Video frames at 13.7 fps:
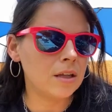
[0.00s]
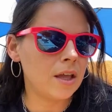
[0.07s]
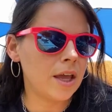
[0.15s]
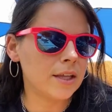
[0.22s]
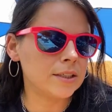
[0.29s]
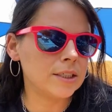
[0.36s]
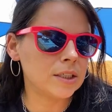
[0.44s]

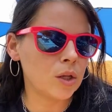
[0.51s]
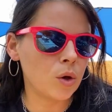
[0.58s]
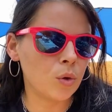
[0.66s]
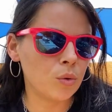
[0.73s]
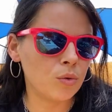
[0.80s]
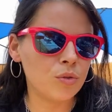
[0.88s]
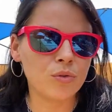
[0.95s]
And
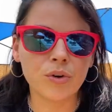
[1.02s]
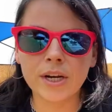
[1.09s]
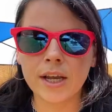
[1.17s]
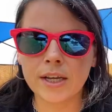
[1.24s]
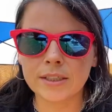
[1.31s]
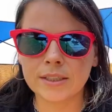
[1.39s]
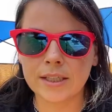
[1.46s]
so 3
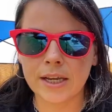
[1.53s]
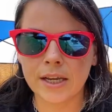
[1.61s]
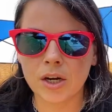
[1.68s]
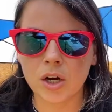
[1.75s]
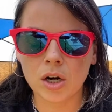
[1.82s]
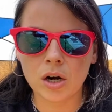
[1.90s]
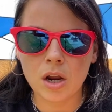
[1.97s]
days
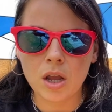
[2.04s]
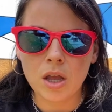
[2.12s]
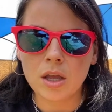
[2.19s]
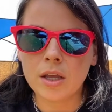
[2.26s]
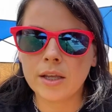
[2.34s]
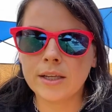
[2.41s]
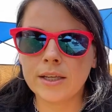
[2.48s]
later,
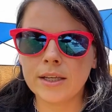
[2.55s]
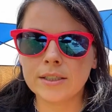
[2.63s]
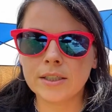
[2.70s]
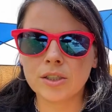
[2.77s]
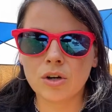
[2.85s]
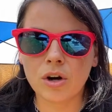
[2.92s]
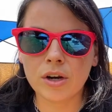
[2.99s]
he
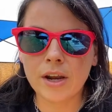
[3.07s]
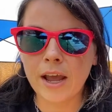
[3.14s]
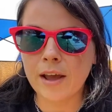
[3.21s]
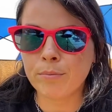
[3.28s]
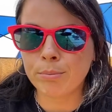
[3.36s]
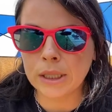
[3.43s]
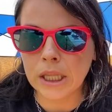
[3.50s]
started to
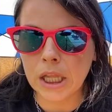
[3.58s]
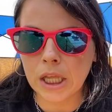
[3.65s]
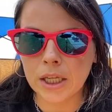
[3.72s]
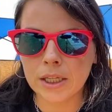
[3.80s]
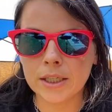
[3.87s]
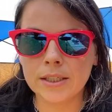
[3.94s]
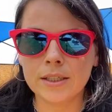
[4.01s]
have
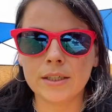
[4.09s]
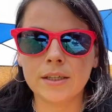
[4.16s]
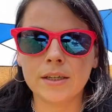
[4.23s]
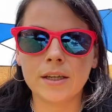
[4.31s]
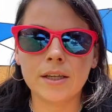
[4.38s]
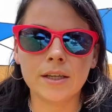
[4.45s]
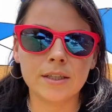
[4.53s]
blood
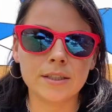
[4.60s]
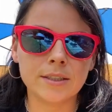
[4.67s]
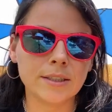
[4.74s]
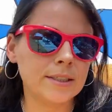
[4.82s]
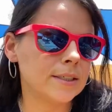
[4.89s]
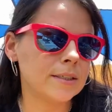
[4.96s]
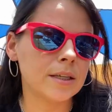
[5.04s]
in
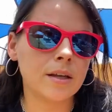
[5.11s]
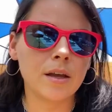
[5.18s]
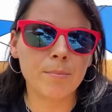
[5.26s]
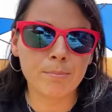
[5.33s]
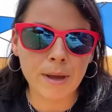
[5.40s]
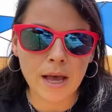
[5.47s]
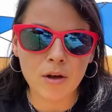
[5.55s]
his
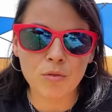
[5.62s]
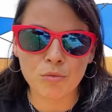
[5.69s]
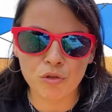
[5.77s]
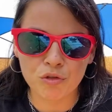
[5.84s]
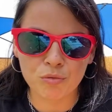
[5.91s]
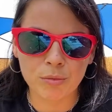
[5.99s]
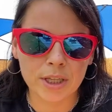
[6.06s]
bowel
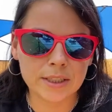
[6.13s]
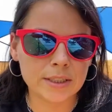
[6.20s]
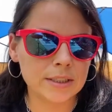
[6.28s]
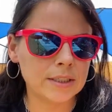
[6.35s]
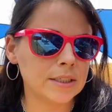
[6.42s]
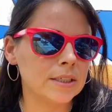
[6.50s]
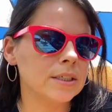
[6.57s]

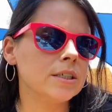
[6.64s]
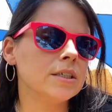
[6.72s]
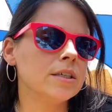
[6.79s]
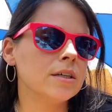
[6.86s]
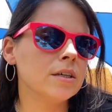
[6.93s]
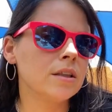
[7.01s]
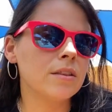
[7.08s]
movement,
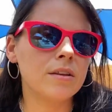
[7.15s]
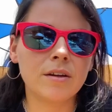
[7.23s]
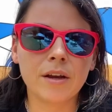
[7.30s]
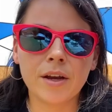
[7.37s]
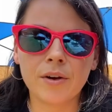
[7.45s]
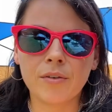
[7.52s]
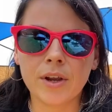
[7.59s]
the
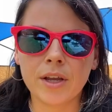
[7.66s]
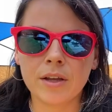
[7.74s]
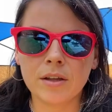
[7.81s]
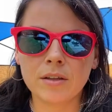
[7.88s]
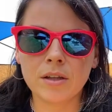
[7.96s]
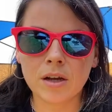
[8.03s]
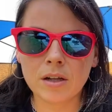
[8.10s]

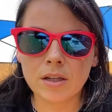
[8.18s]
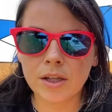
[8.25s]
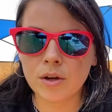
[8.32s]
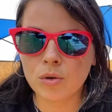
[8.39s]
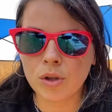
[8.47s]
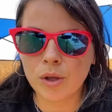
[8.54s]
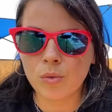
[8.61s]
diarrhea. Luckily
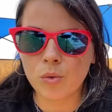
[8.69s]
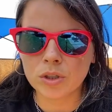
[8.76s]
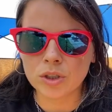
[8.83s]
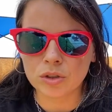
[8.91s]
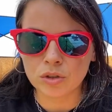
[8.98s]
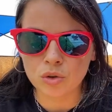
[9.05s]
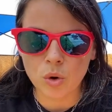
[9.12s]
only
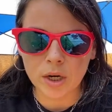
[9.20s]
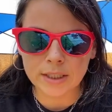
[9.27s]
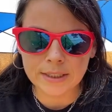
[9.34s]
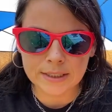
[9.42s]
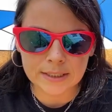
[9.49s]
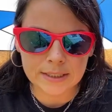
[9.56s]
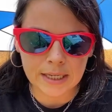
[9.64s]
once or
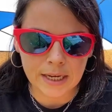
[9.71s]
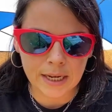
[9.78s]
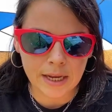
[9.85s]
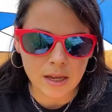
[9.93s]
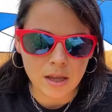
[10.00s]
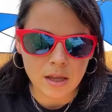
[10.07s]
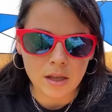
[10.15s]
twice a
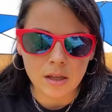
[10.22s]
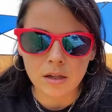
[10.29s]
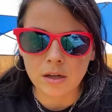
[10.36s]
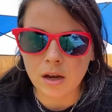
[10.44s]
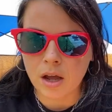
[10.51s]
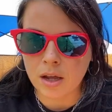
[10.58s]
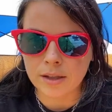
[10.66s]
day,
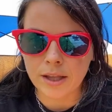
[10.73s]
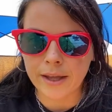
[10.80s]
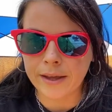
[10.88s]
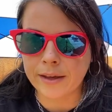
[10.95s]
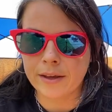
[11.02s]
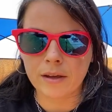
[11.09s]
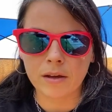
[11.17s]
not
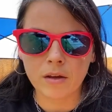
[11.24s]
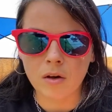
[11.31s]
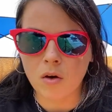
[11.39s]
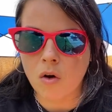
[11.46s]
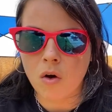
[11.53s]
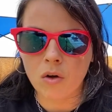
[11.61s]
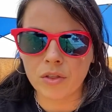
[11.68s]
like
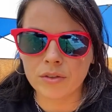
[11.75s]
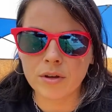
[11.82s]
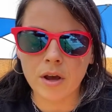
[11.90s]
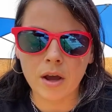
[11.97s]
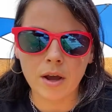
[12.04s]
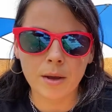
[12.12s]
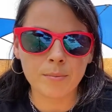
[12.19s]
all the
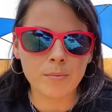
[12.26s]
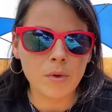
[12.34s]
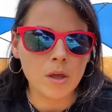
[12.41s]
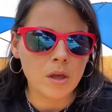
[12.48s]
time.